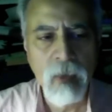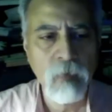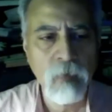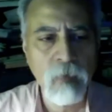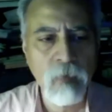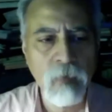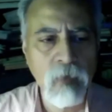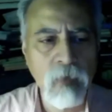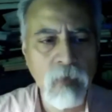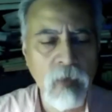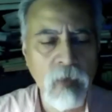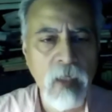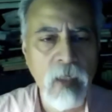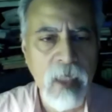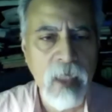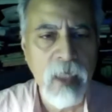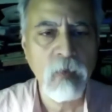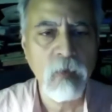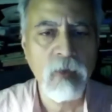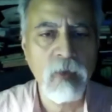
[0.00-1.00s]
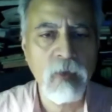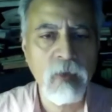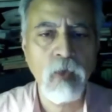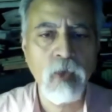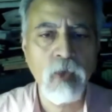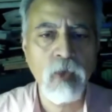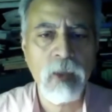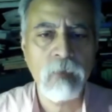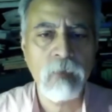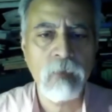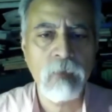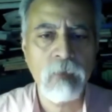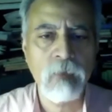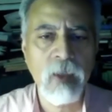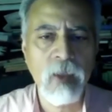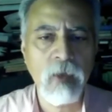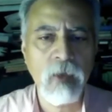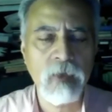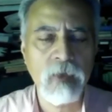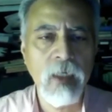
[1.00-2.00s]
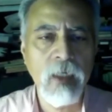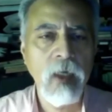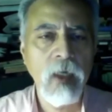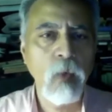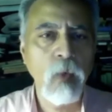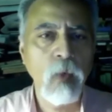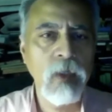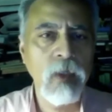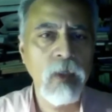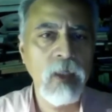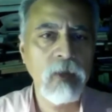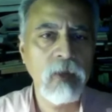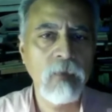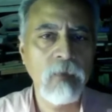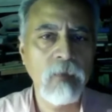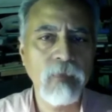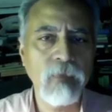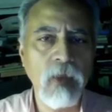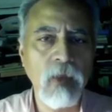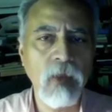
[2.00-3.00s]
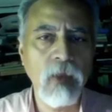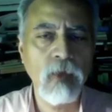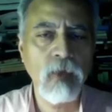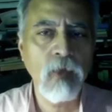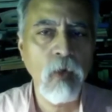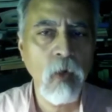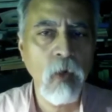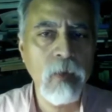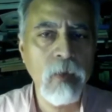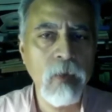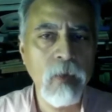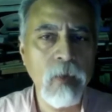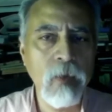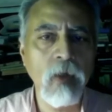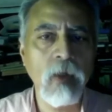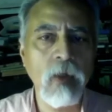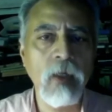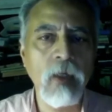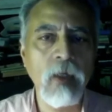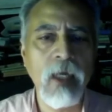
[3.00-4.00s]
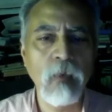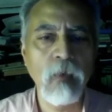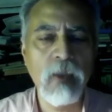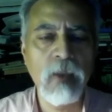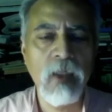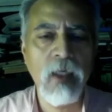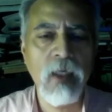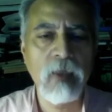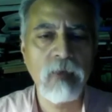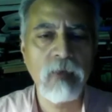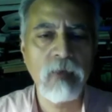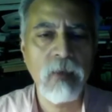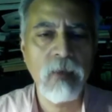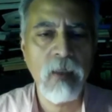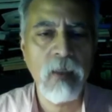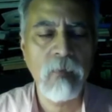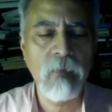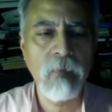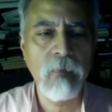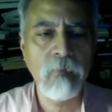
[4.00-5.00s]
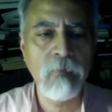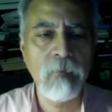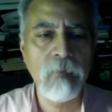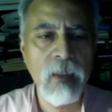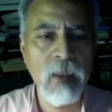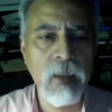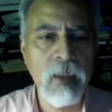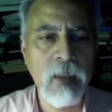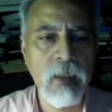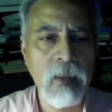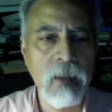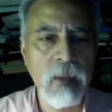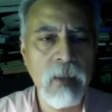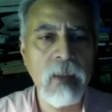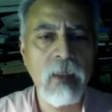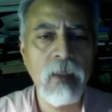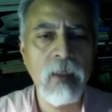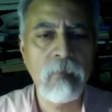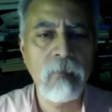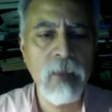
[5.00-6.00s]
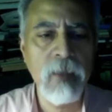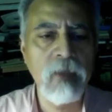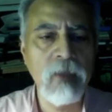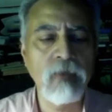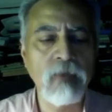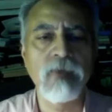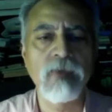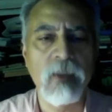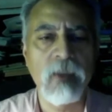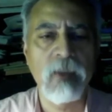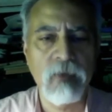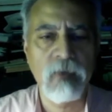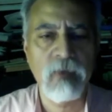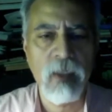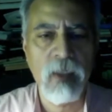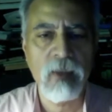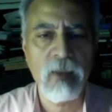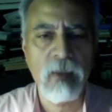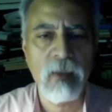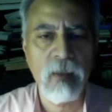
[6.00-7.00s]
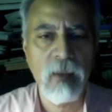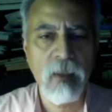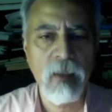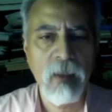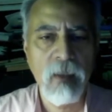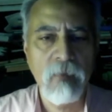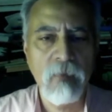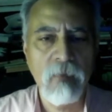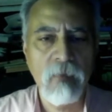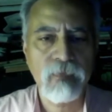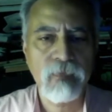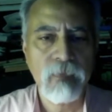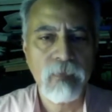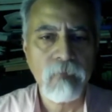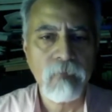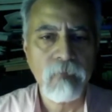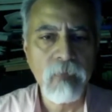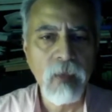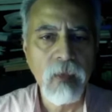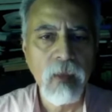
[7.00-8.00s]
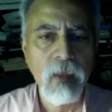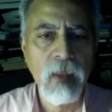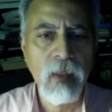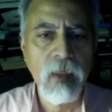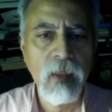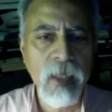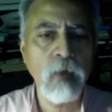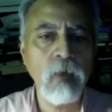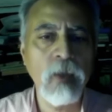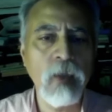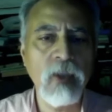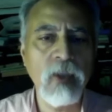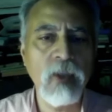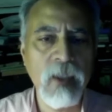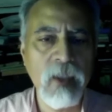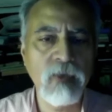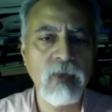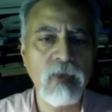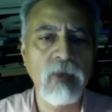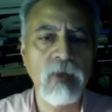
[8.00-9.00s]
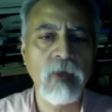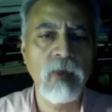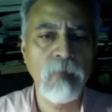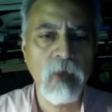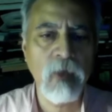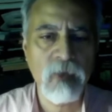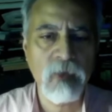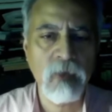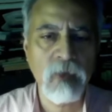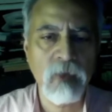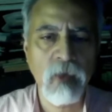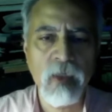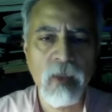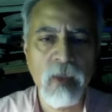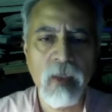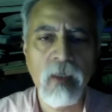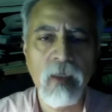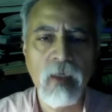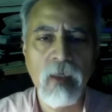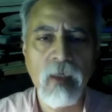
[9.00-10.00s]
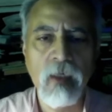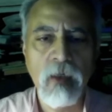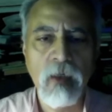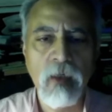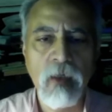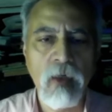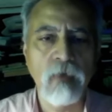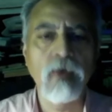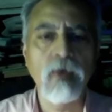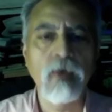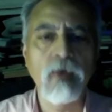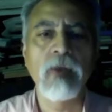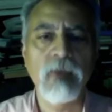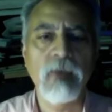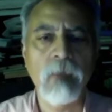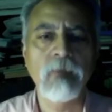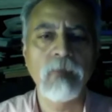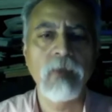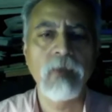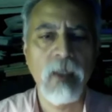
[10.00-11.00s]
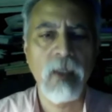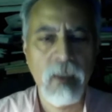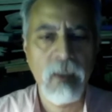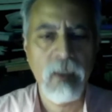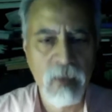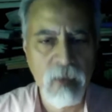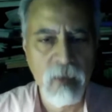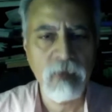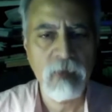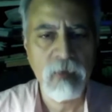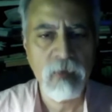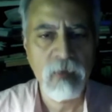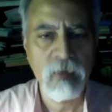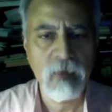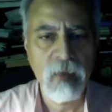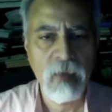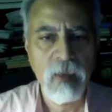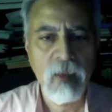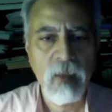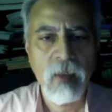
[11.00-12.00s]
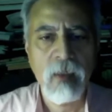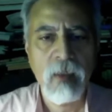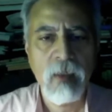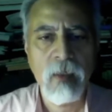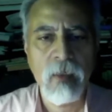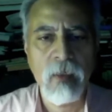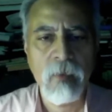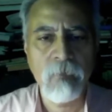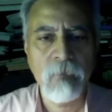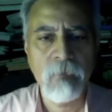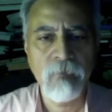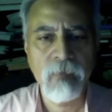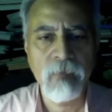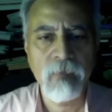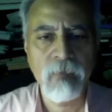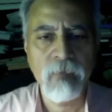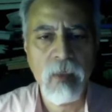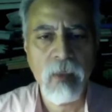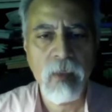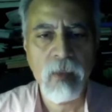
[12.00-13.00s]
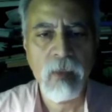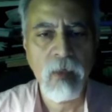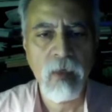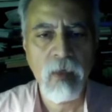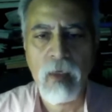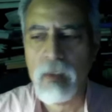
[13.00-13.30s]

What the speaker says: you that language is crucial, because we need to go beyond language as merely a means of translation. Language is a repository of concepts and ideas. There are,